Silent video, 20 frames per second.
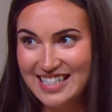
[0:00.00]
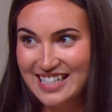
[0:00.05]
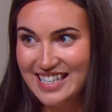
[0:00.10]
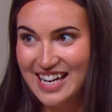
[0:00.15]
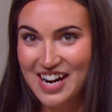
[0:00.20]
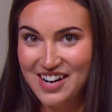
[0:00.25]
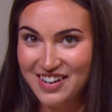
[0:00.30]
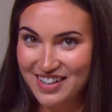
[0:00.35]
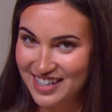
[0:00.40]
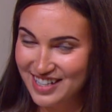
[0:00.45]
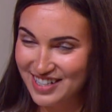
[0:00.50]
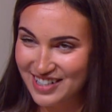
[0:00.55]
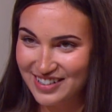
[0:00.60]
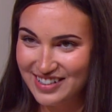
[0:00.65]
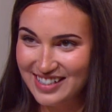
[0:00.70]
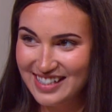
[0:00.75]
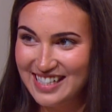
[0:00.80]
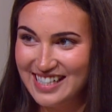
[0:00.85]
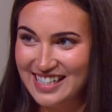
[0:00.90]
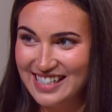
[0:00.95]

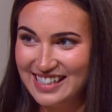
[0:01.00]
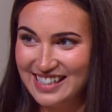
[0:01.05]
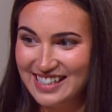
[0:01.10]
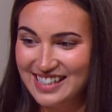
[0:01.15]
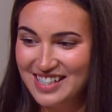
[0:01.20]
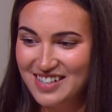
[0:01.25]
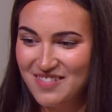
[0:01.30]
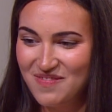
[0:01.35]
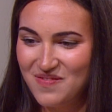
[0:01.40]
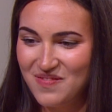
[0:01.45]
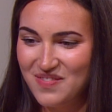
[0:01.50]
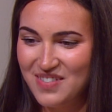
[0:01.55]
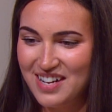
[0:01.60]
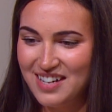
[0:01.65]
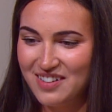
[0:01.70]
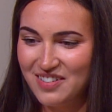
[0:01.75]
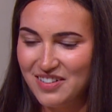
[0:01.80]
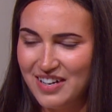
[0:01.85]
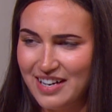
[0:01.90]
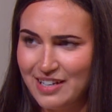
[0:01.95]
characters here,
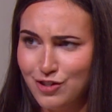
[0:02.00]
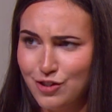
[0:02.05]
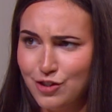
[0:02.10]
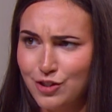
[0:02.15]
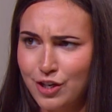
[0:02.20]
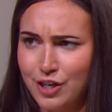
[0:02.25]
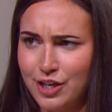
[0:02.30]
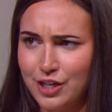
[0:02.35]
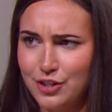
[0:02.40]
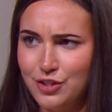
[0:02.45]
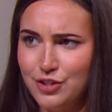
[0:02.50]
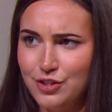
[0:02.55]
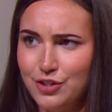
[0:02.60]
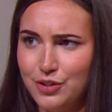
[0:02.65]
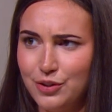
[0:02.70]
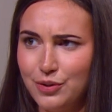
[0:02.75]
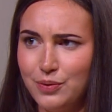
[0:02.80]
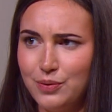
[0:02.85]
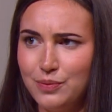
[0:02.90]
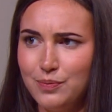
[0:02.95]
and dark
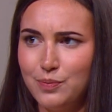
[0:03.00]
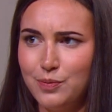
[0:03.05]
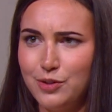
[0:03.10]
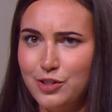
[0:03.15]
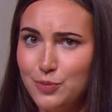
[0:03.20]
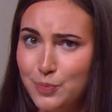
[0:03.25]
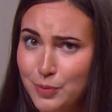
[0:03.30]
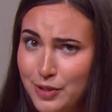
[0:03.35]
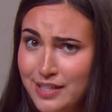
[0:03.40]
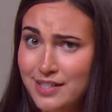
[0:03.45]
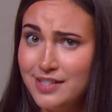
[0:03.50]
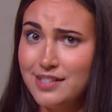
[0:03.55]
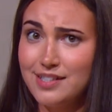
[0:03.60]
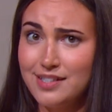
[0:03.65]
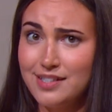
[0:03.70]
too, which brings us